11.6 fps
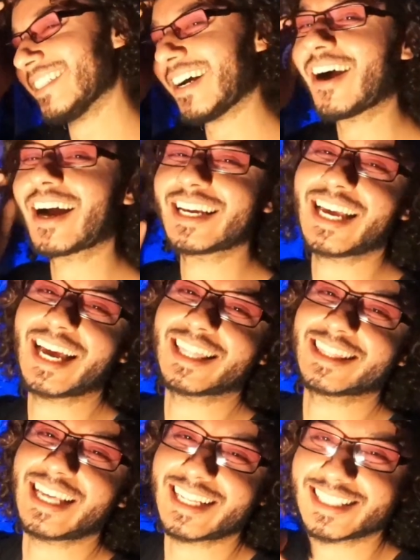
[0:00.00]
Uh, yeah,
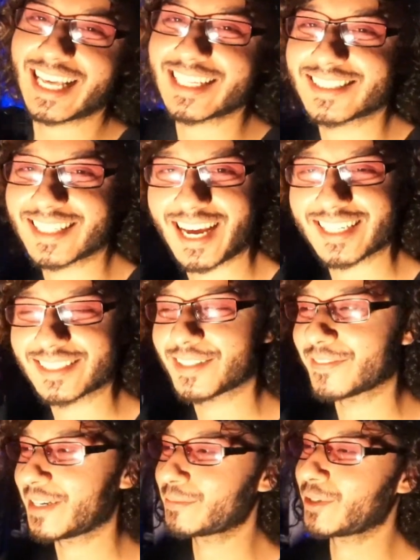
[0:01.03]
that, that's the kind of
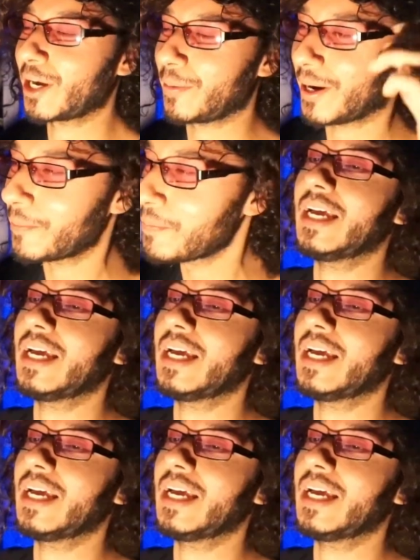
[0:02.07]
stuff that I'm talking about.